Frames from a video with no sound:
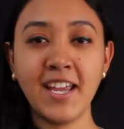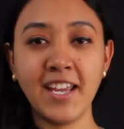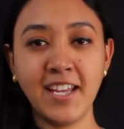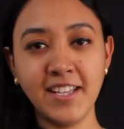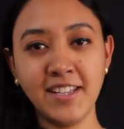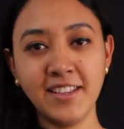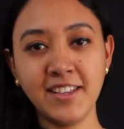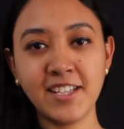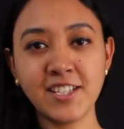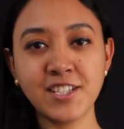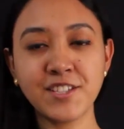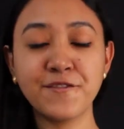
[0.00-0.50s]

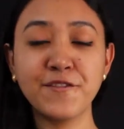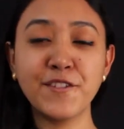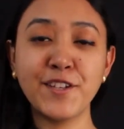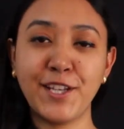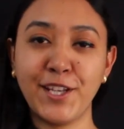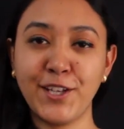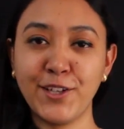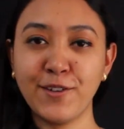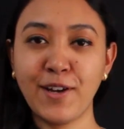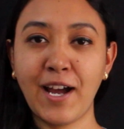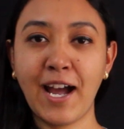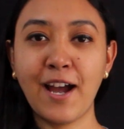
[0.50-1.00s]
In this
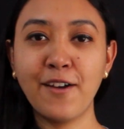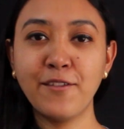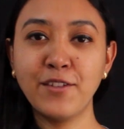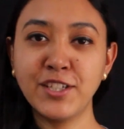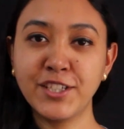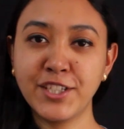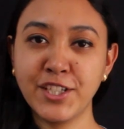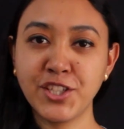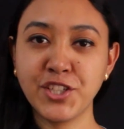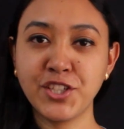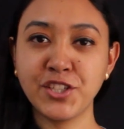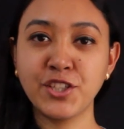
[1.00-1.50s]
video, I
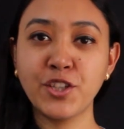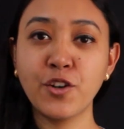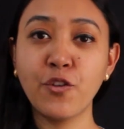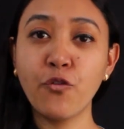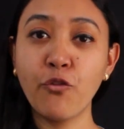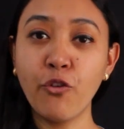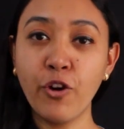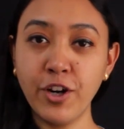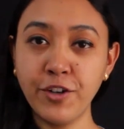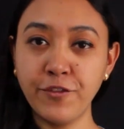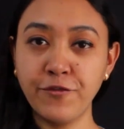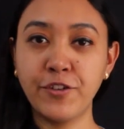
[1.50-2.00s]
will teach you the
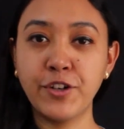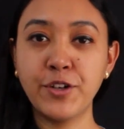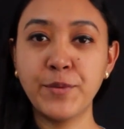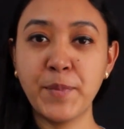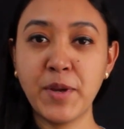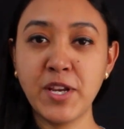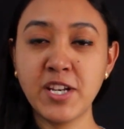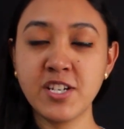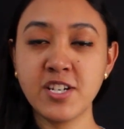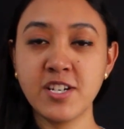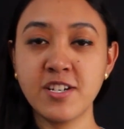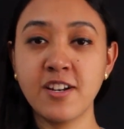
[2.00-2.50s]
word
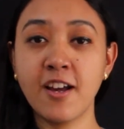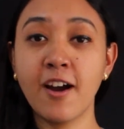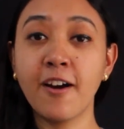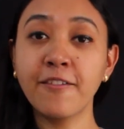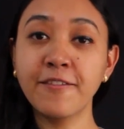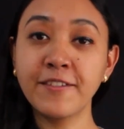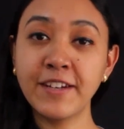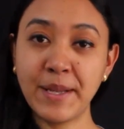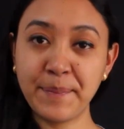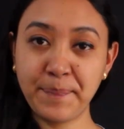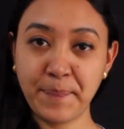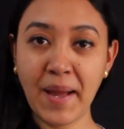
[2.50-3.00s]
formation
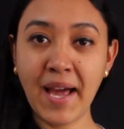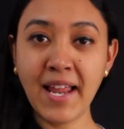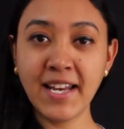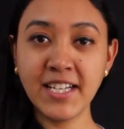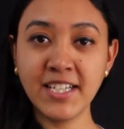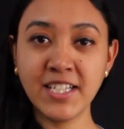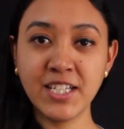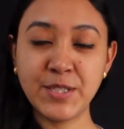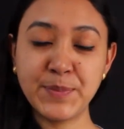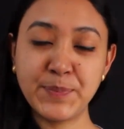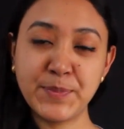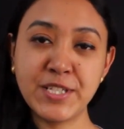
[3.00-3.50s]
of
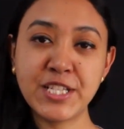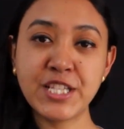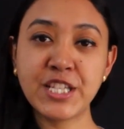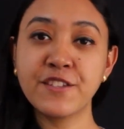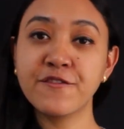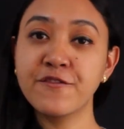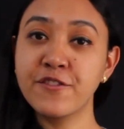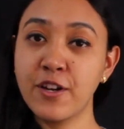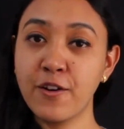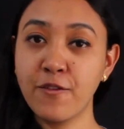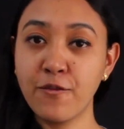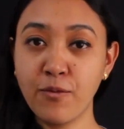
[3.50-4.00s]
Nepali
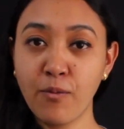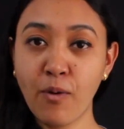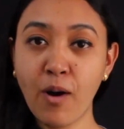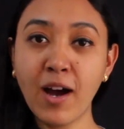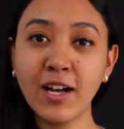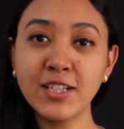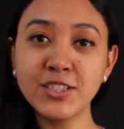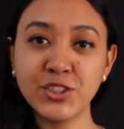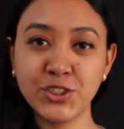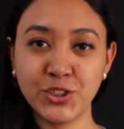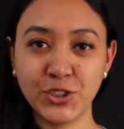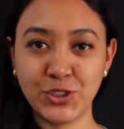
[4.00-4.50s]
numbers from
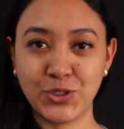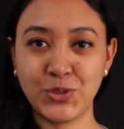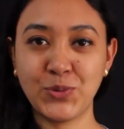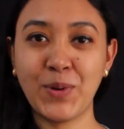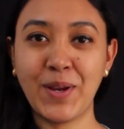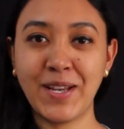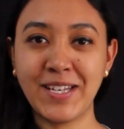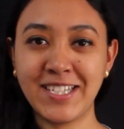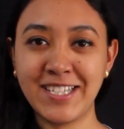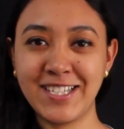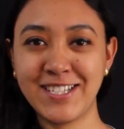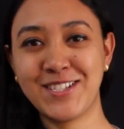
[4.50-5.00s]
1 to
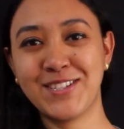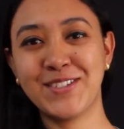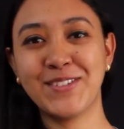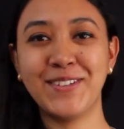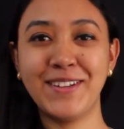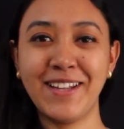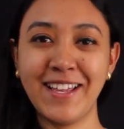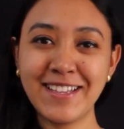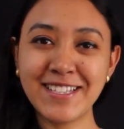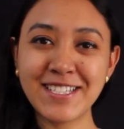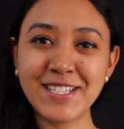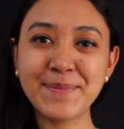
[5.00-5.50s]
20. So
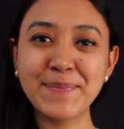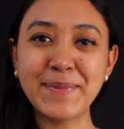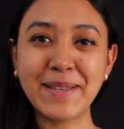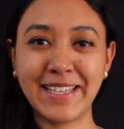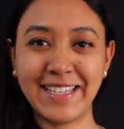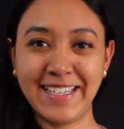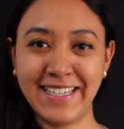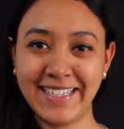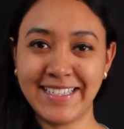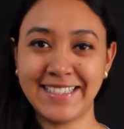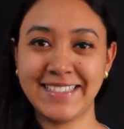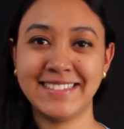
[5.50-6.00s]
let's
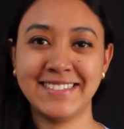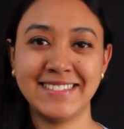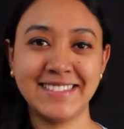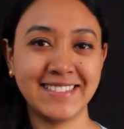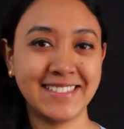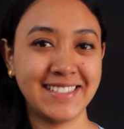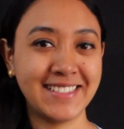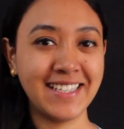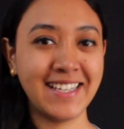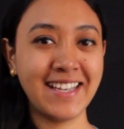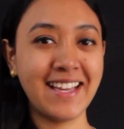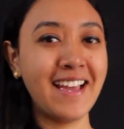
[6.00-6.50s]
begin.
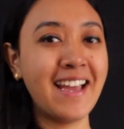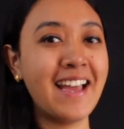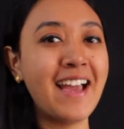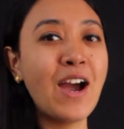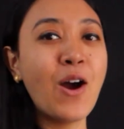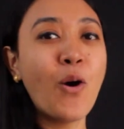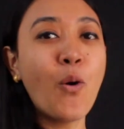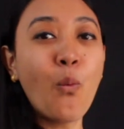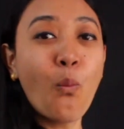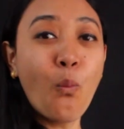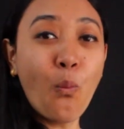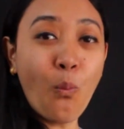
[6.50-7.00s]

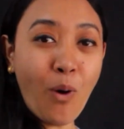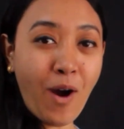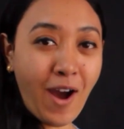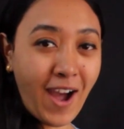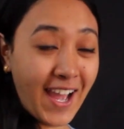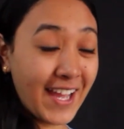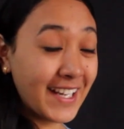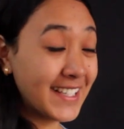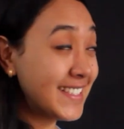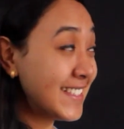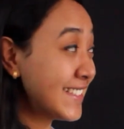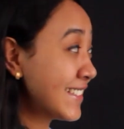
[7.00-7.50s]

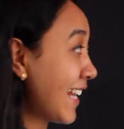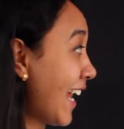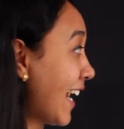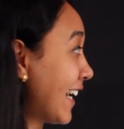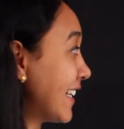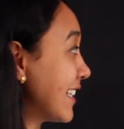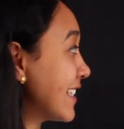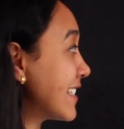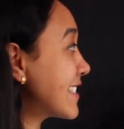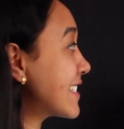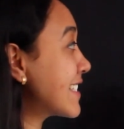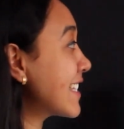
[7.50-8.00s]
1,
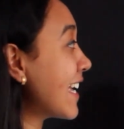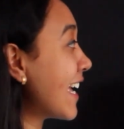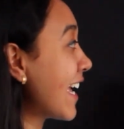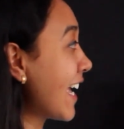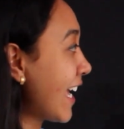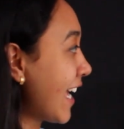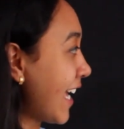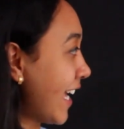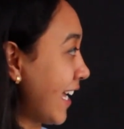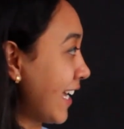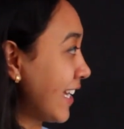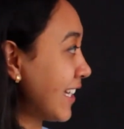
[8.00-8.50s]
that is
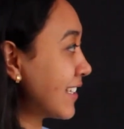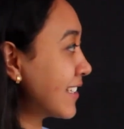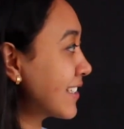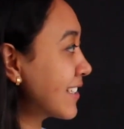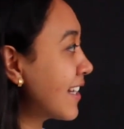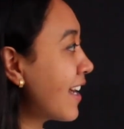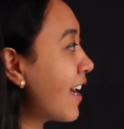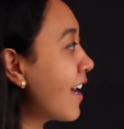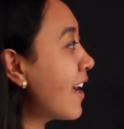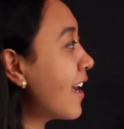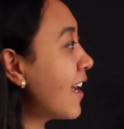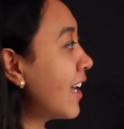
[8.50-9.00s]

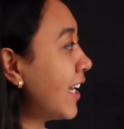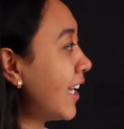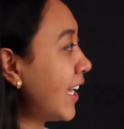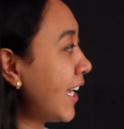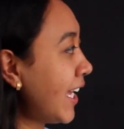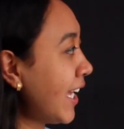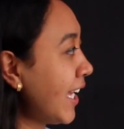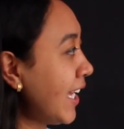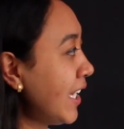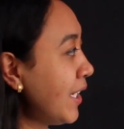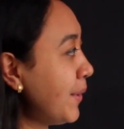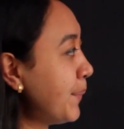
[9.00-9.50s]
egg.
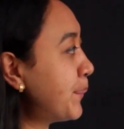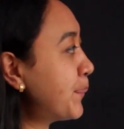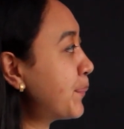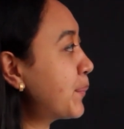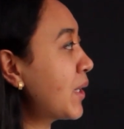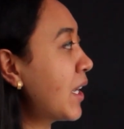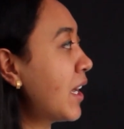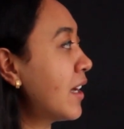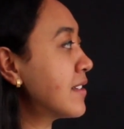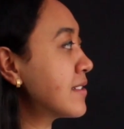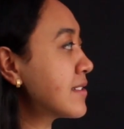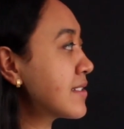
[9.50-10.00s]
A
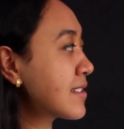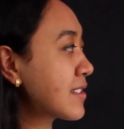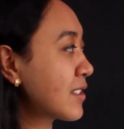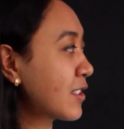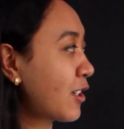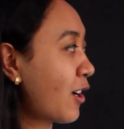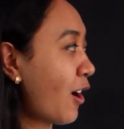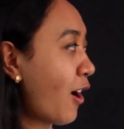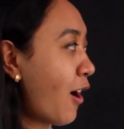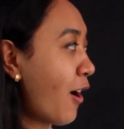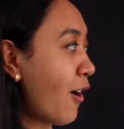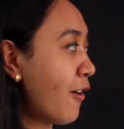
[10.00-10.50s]
plus
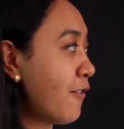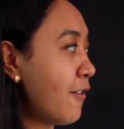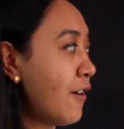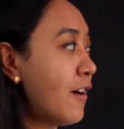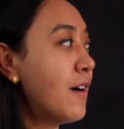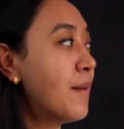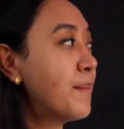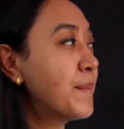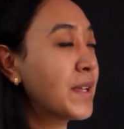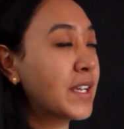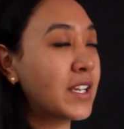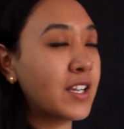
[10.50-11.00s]
ka
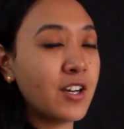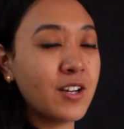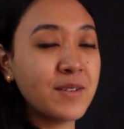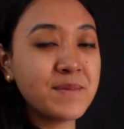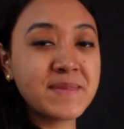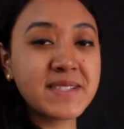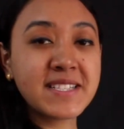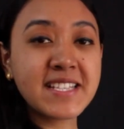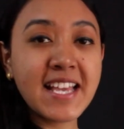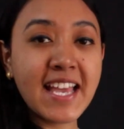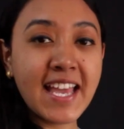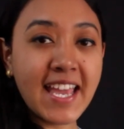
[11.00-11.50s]

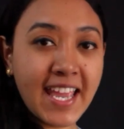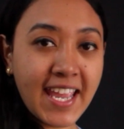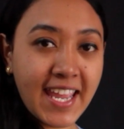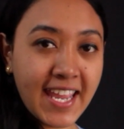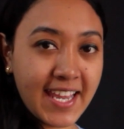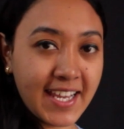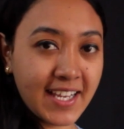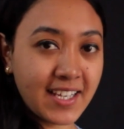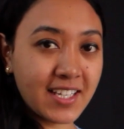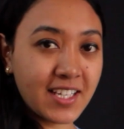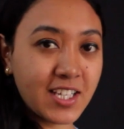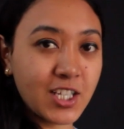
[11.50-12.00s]
becomes
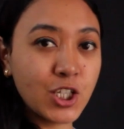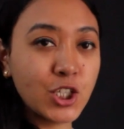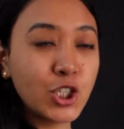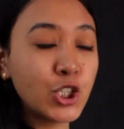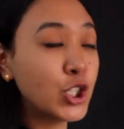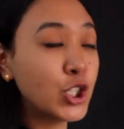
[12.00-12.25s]
egg.